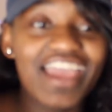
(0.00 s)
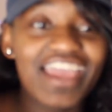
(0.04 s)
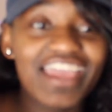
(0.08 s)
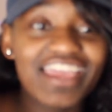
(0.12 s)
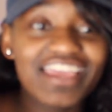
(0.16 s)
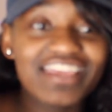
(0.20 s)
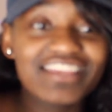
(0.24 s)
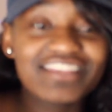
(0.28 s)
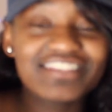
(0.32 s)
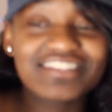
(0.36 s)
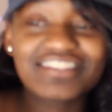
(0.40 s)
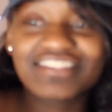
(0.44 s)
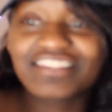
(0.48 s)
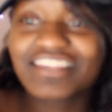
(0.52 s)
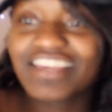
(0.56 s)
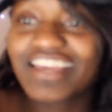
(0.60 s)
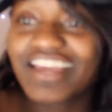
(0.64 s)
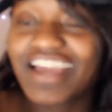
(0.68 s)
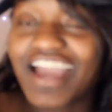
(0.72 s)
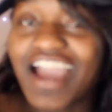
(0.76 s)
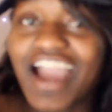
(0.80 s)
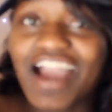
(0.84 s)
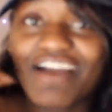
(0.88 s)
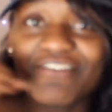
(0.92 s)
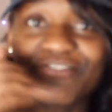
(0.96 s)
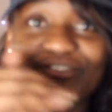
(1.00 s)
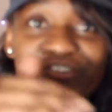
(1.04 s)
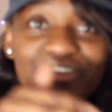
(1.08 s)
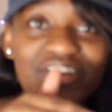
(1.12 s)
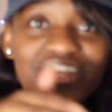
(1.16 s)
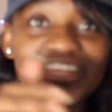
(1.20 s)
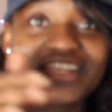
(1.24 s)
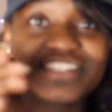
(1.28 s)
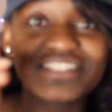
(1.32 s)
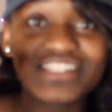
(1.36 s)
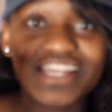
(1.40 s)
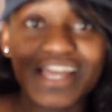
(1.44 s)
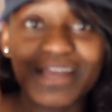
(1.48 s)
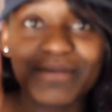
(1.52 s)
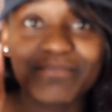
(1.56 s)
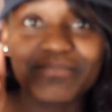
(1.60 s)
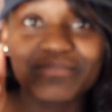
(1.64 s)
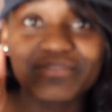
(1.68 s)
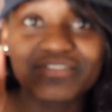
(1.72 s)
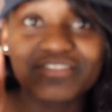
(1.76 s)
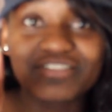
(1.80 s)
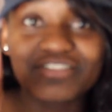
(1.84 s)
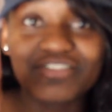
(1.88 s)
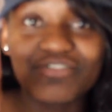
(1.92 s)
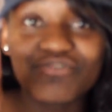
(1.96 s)
is I've got
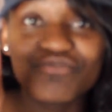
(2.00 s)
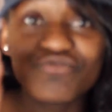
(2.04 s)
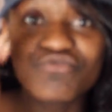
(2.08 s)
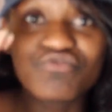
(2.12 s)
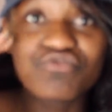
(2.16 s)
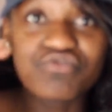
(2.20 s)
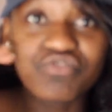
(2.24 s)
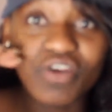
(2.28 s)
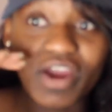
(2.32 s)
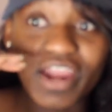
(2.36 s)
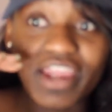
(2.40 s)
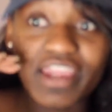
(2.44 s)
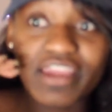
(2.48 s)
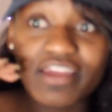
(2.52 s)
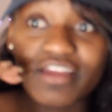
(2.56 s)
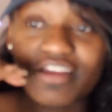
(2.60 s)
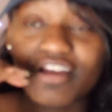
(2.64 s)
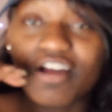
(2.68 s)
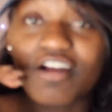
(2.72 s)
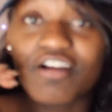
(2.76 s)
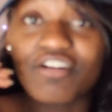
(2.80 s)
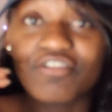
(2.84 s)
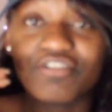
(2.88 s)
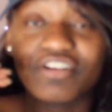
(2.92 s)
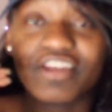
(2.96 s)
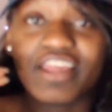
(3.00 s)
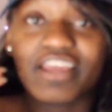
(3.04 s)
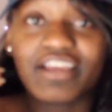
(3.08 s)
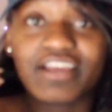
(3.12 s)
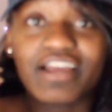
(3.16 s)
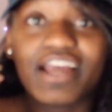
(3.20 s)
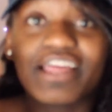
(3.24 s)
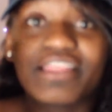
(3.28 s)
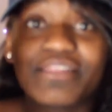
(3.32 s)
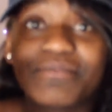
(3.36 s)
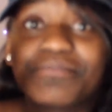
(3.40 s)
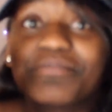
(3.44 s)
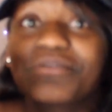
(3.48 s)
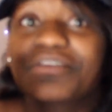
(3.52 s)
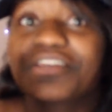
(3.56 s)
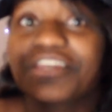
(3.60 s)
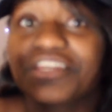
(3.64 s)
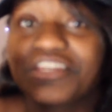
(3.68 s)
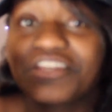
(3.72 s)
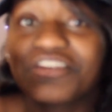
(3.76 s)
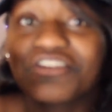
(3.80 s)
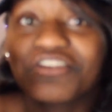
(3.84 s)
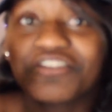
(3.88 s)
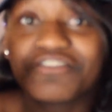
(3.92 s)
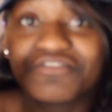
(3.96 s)
exams right, like, at the
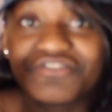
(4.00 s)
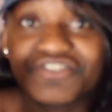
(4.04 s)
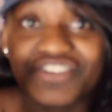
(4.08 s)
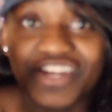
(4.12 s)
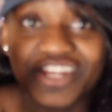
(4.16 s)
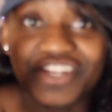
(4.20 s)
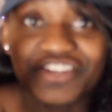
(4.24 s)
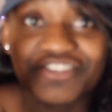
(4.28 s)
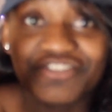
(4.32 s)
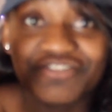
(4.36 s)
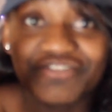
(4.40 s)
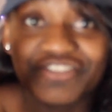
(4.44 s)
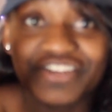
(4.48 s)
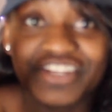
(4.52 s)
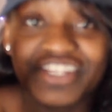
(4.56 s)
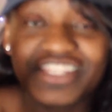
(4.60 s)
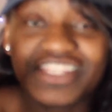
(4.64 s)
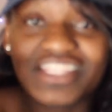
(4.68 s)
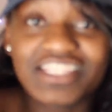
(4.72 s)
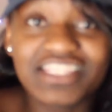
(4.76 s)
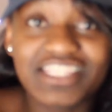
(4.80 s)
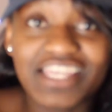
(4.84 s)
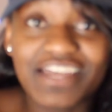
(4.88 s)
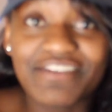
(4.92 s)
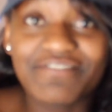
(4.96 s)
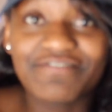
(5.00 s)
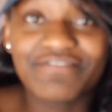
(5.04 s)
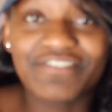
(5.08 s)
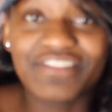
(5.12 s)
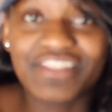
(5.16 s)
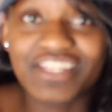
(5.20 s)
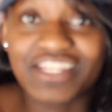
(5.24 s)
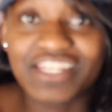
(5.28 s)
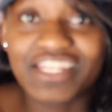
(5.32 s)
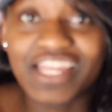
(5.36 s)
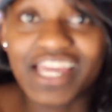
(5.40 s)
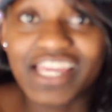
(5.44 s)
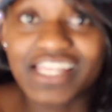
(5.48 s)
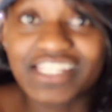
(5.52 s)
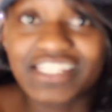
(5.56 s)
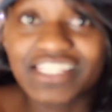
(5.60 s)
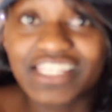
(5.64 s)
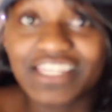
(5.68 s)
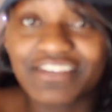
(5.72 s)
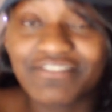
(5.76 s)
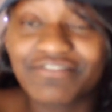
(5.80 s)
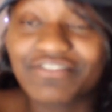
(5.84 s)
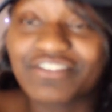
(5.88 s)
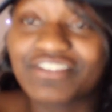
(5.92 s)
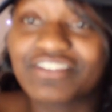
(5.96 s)
beginning of January, the 10th and the
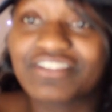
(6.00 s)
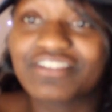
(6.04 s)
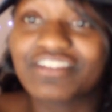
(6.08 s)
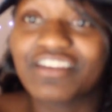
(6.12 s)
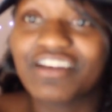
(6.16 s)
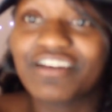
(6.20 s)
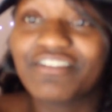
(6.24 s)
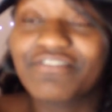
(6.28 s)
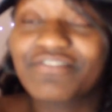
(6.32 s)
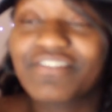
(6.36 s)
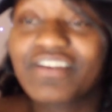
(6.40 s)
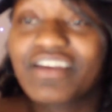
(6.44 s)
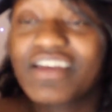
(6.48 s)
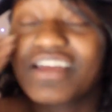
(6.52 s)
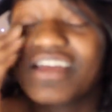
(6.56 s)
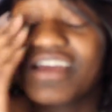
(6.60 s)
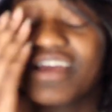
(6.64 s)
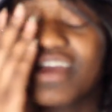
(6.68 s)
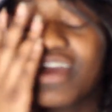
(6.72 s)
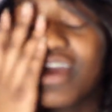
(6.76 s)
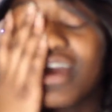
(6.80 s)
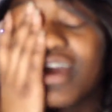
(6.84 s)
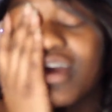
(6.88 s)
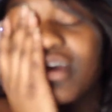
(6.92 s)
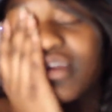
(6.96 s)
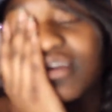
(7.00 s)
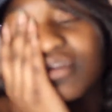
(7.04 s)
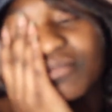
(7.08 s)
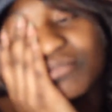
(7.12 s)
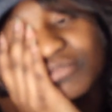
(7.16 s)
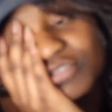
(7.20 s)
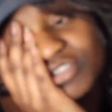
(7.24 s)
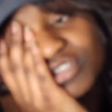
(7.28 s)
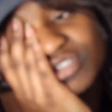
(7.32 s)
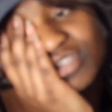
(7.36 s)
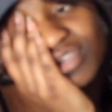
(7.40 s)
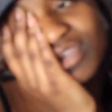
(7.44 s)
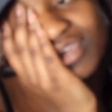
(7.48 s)
19th and stuff, and I'm just